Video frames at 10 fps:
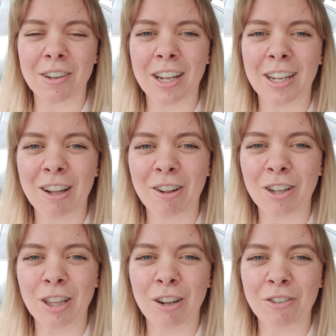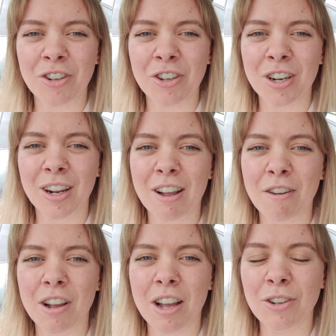a little lunch
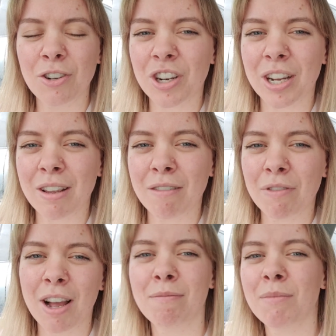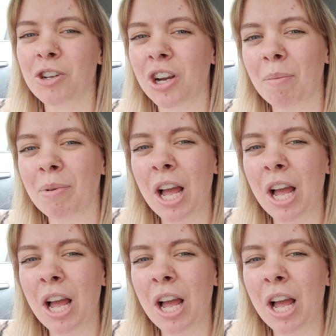as a treat for having my jab,